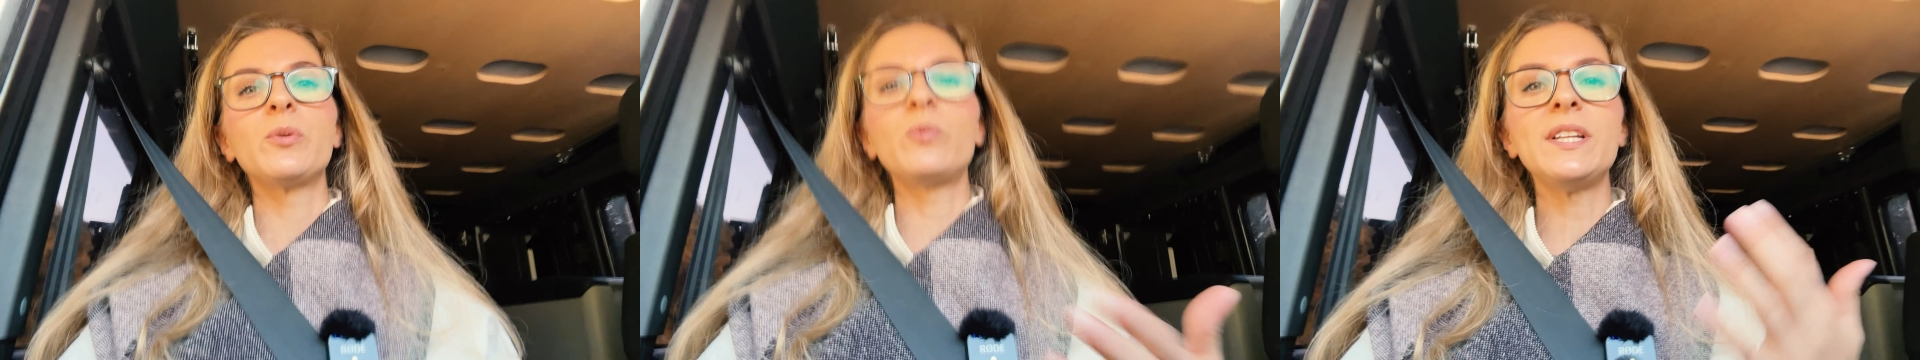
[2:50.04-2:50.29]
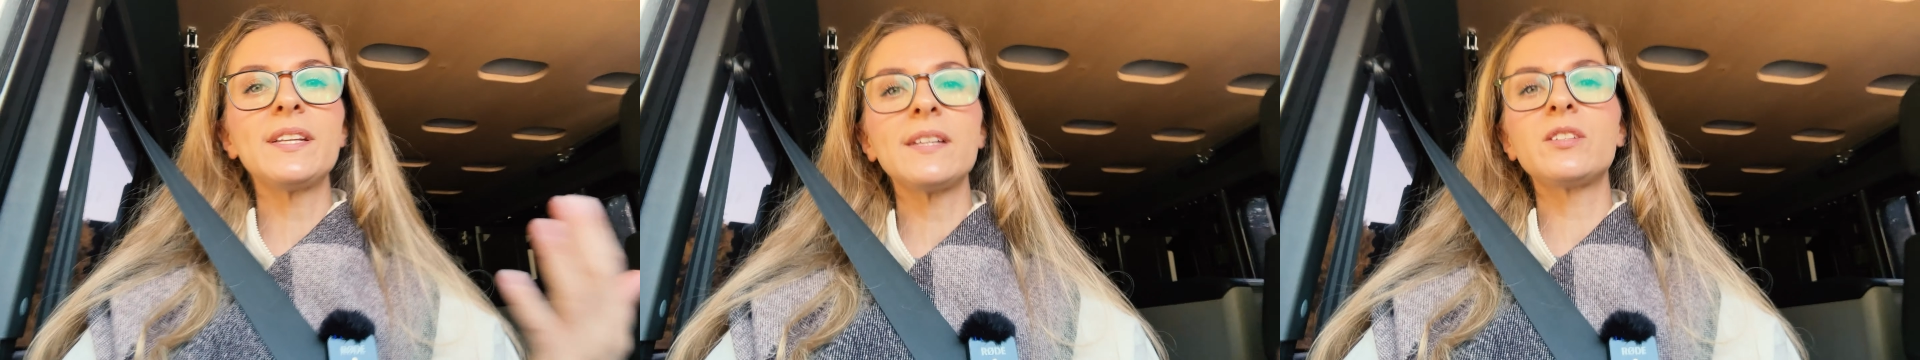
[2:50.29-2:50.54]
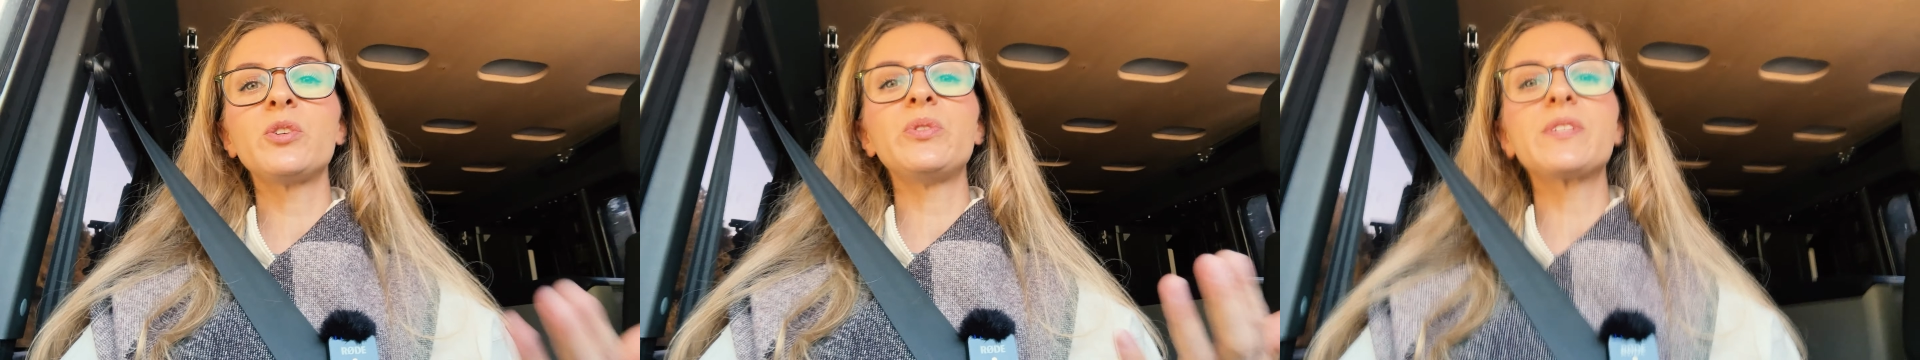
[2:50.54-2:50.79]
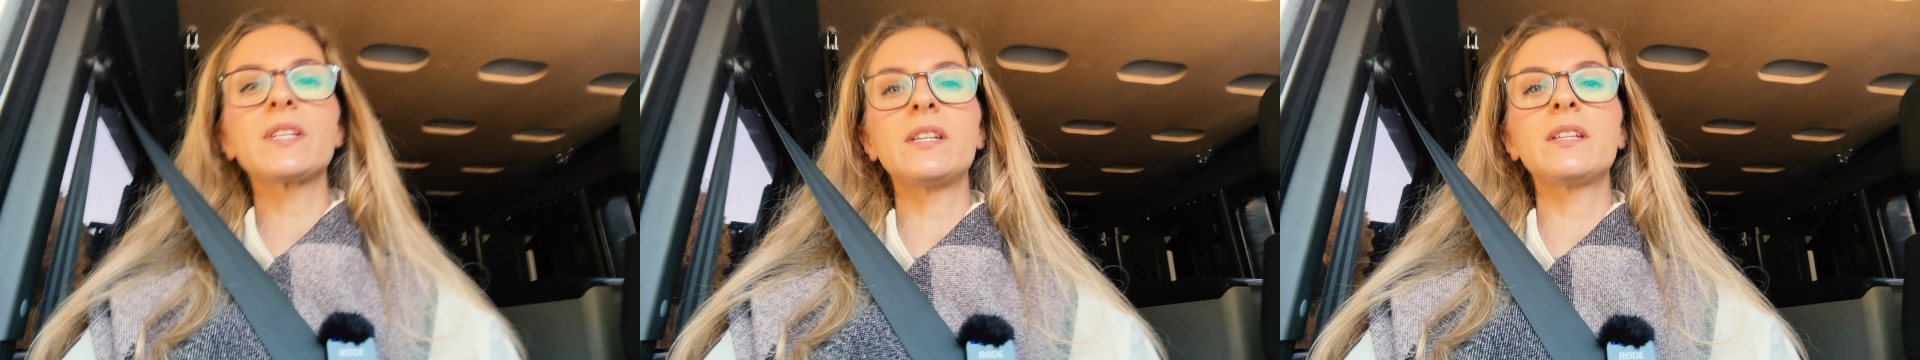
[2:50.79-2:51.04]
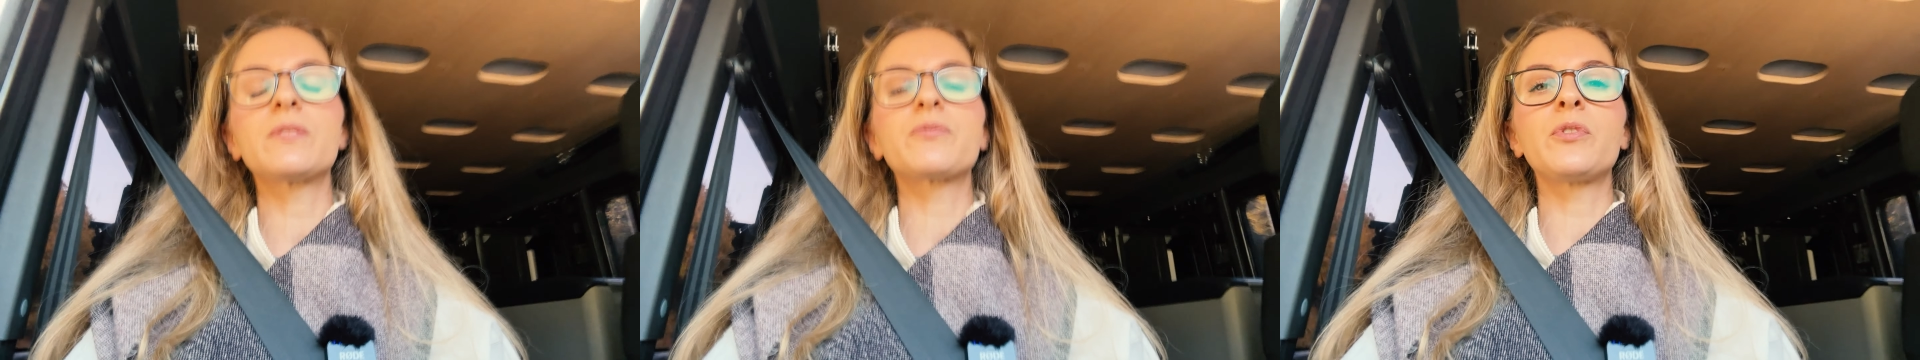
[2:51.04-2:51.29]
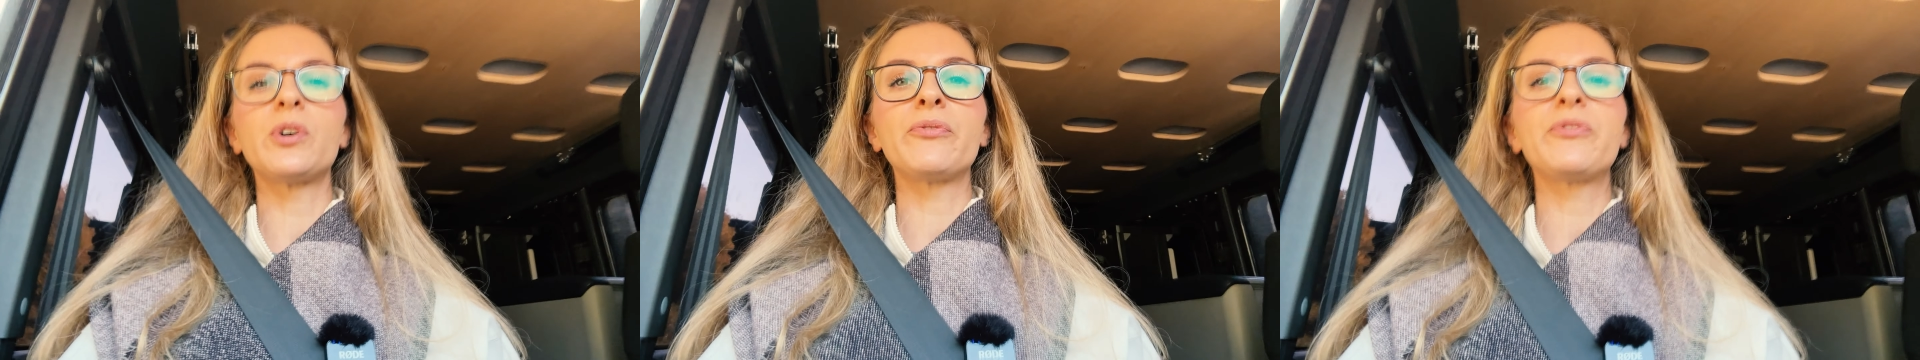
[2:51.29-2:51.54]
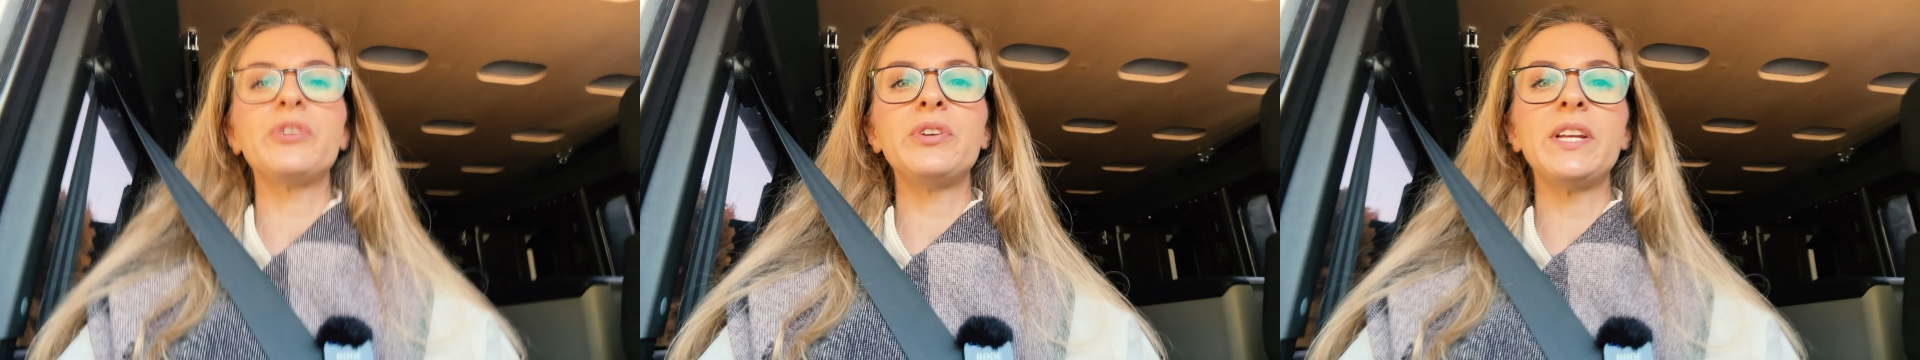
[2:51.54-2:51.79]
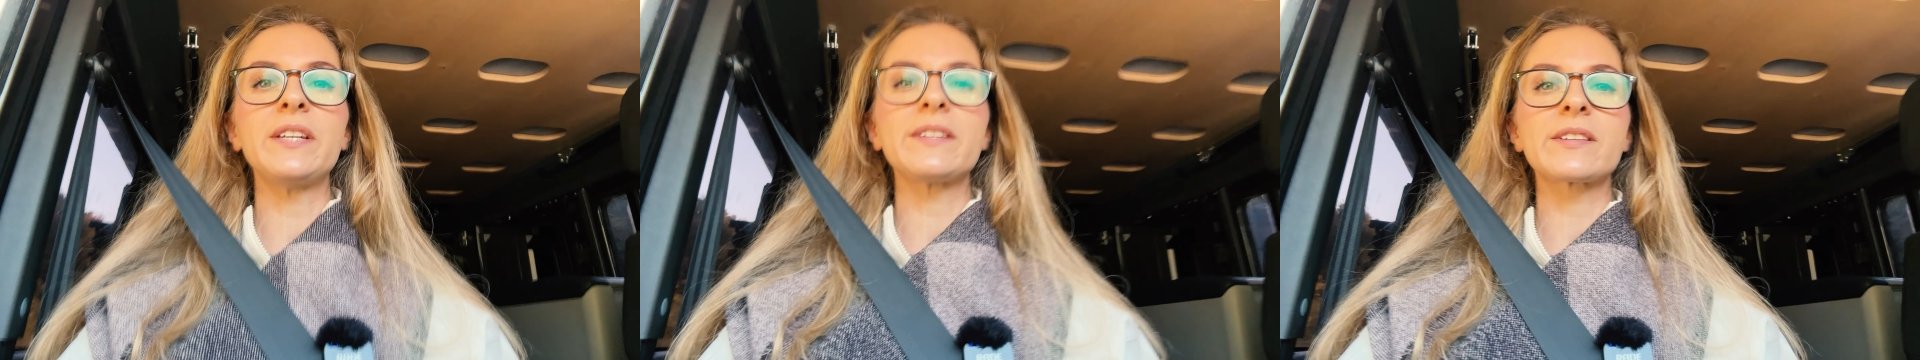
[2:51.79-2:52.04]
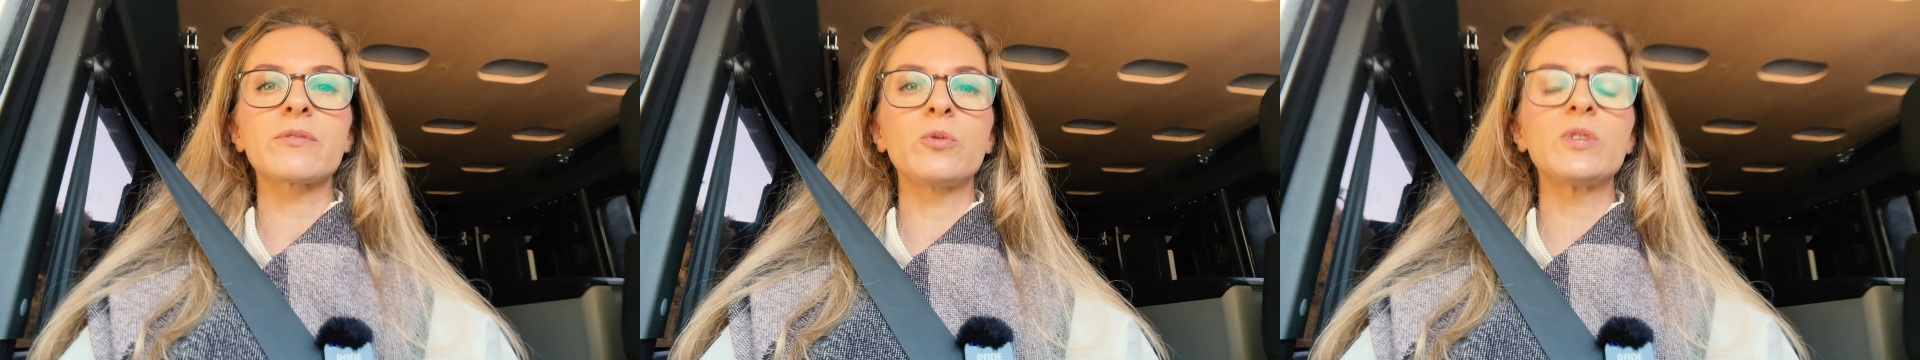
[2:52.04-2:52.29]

we did use it for a few years